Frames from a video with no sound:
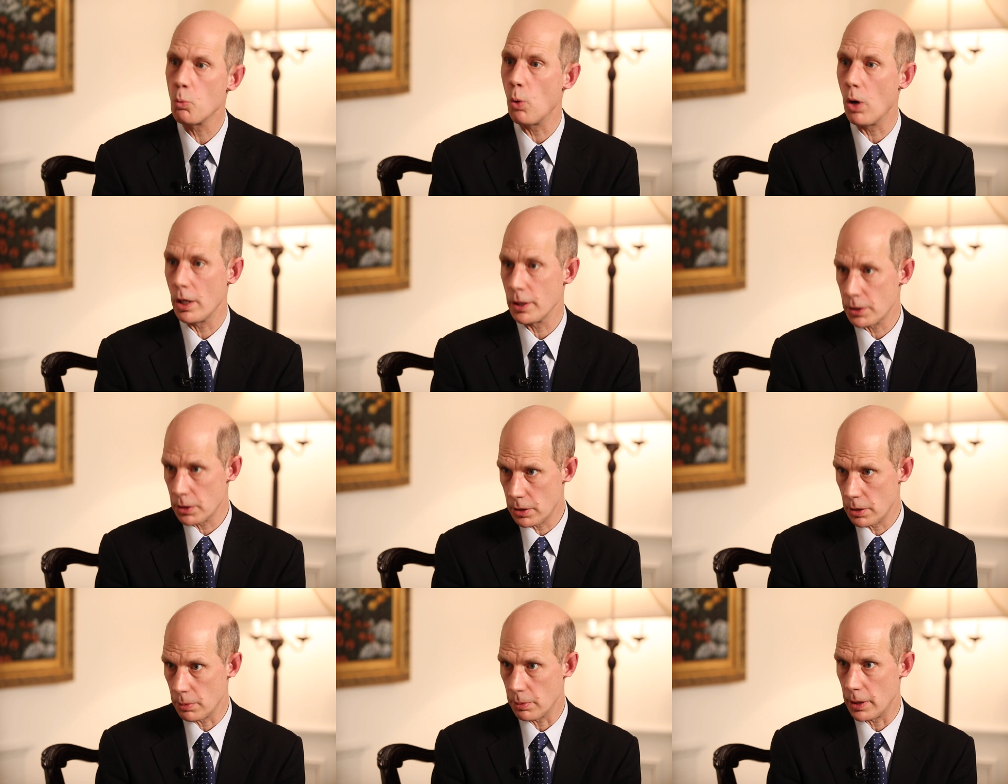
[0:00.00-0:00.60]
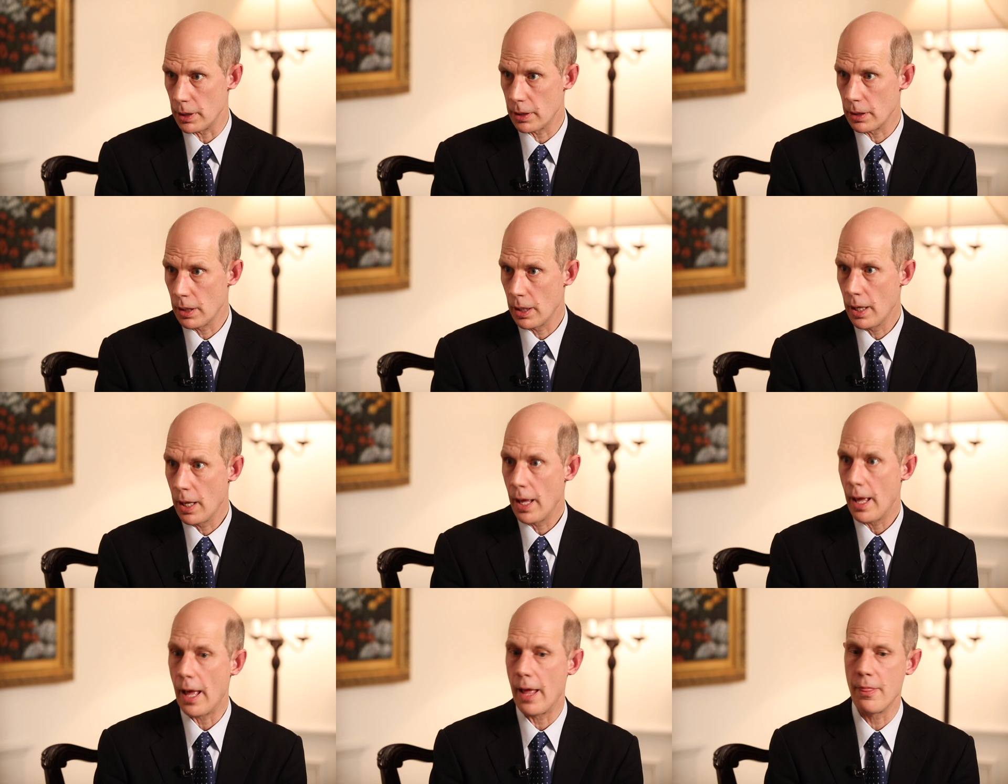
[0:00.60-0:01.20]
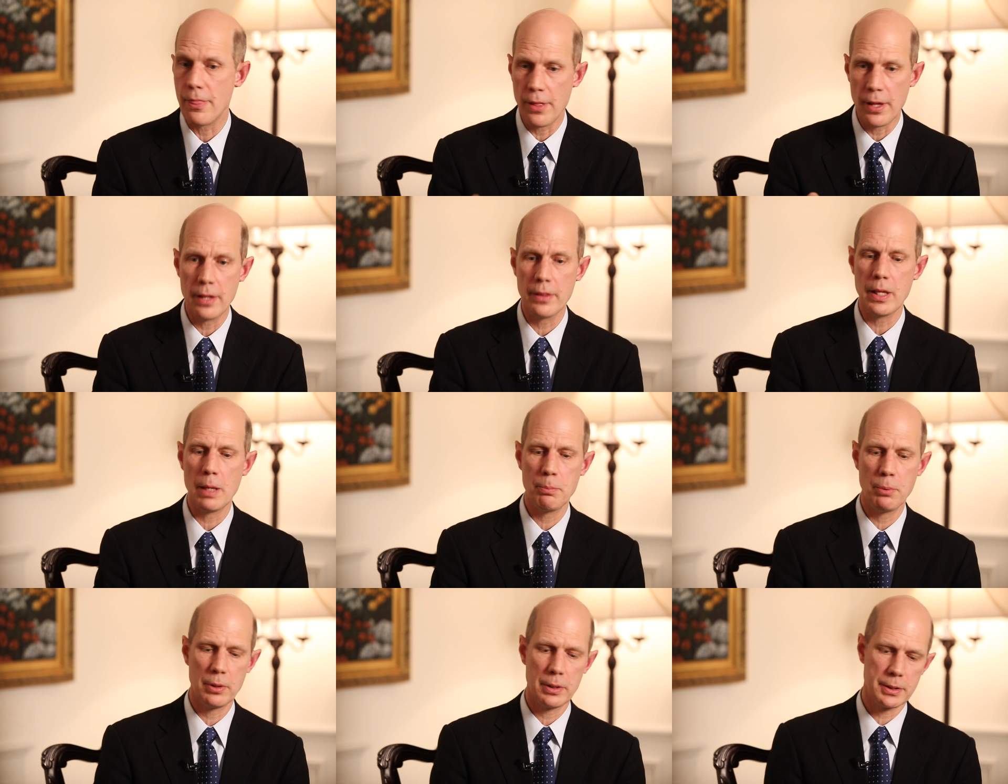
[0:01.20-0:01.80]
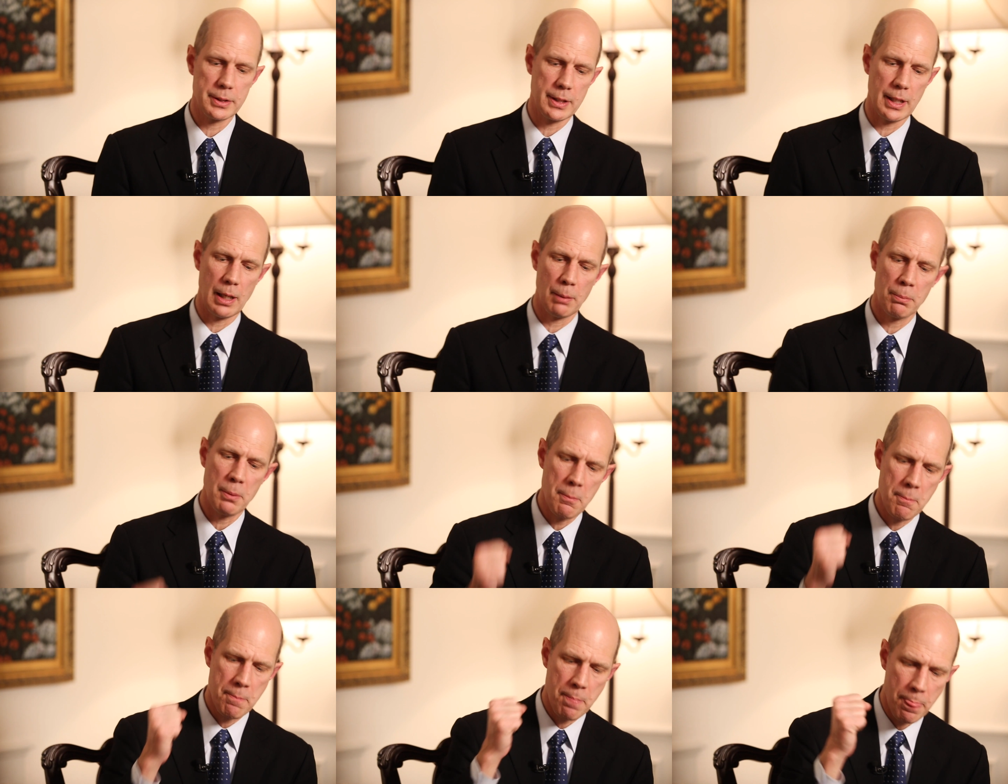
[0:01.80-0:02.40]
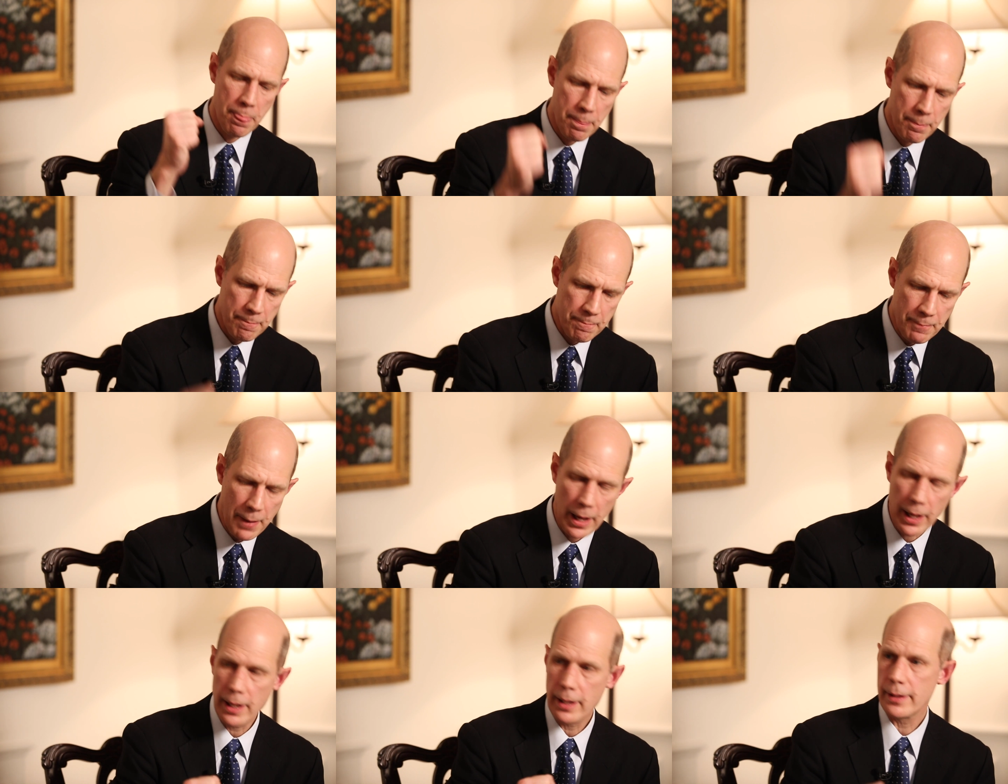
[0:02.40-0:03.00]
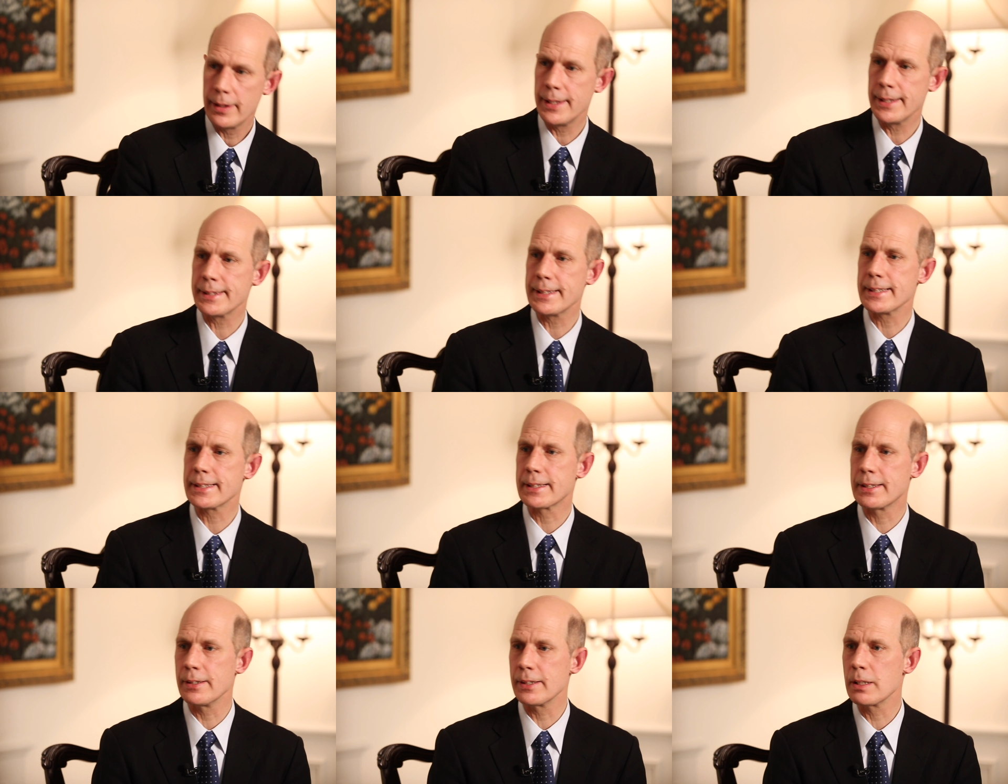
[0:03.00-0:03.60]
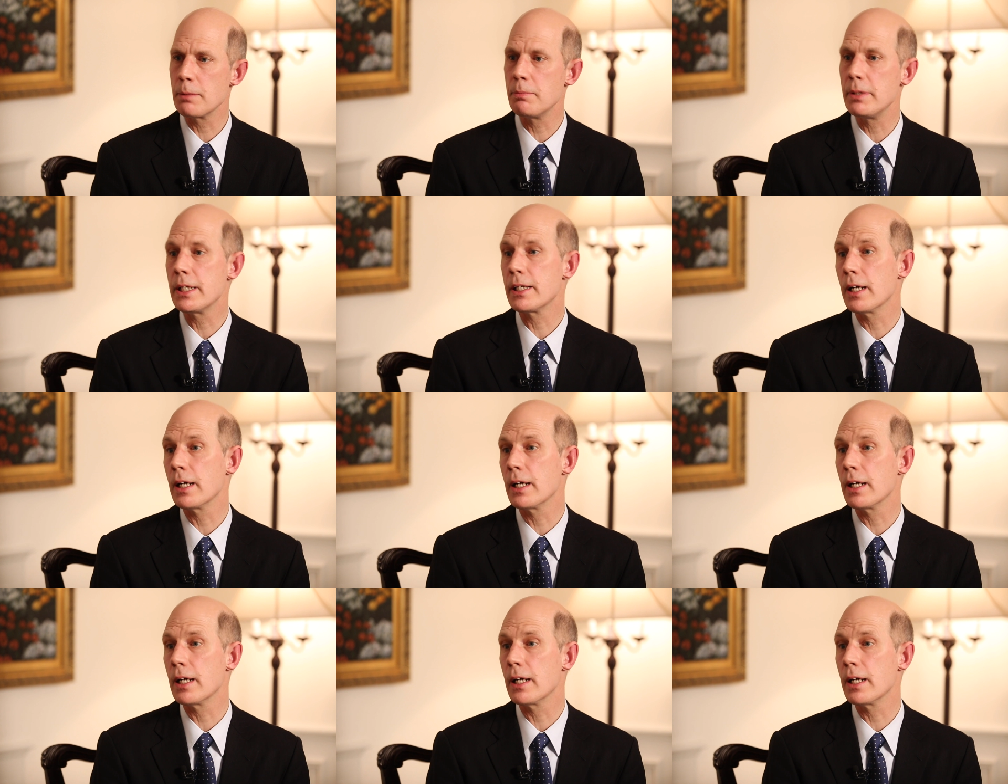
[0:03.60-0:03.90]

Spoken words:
want to it, and then they put a stamp, this is going to be